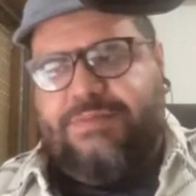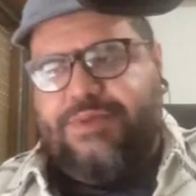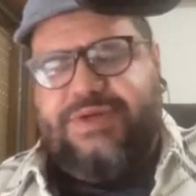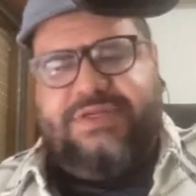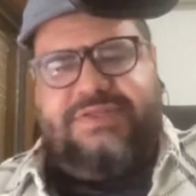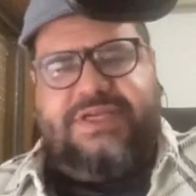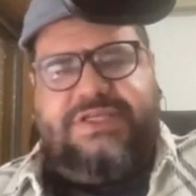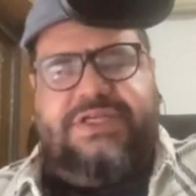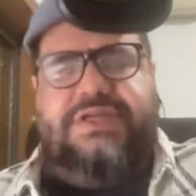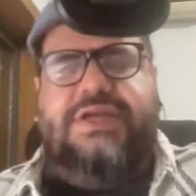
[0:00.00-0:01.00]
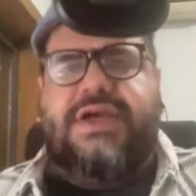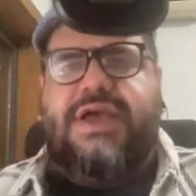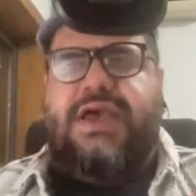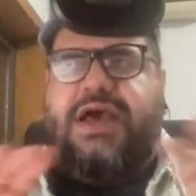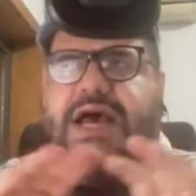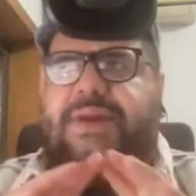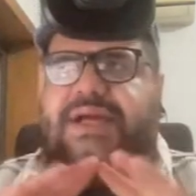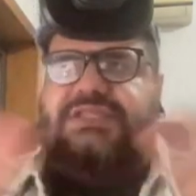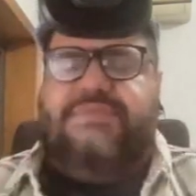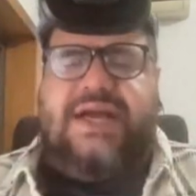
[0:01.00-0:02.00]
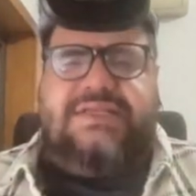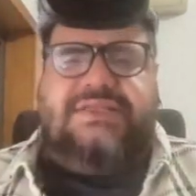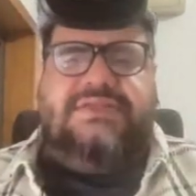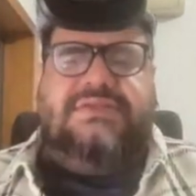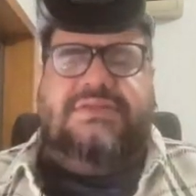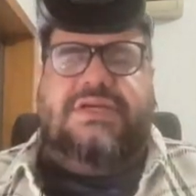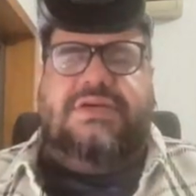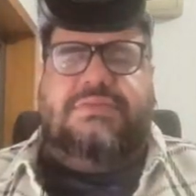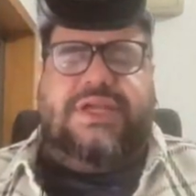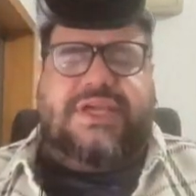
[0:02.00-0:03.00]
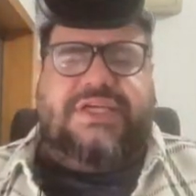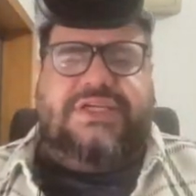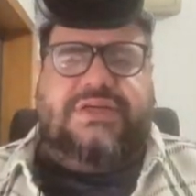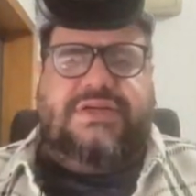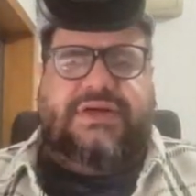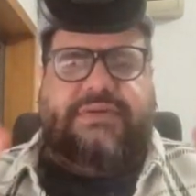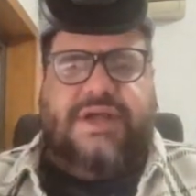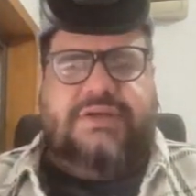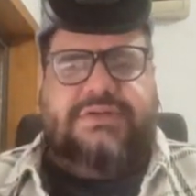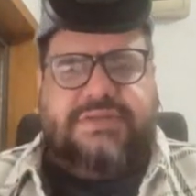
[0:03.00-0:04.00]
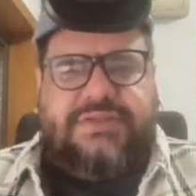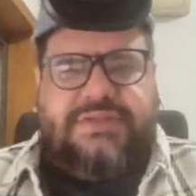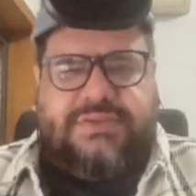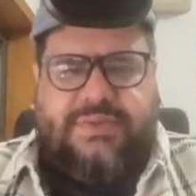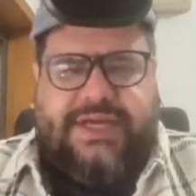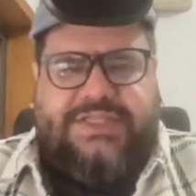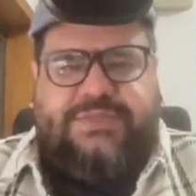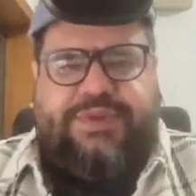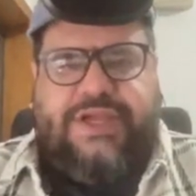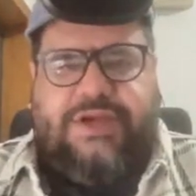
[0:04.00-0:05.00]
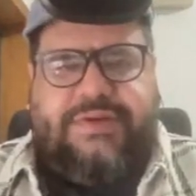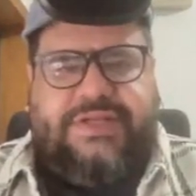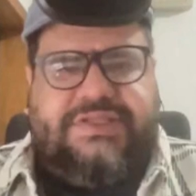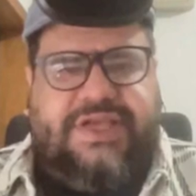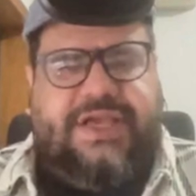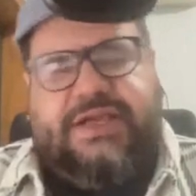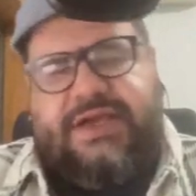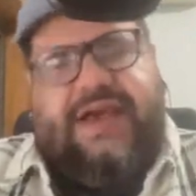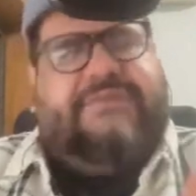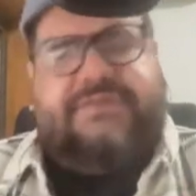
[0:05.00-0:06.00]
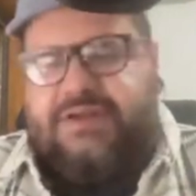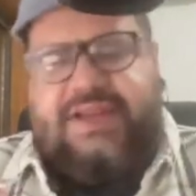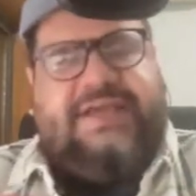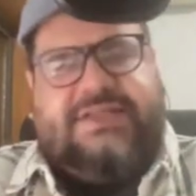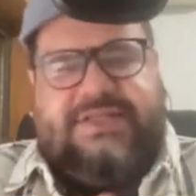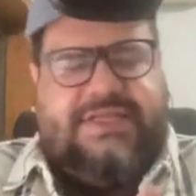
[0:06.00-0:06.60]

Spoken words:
prioritization, maximize the communication around what is priority, have like the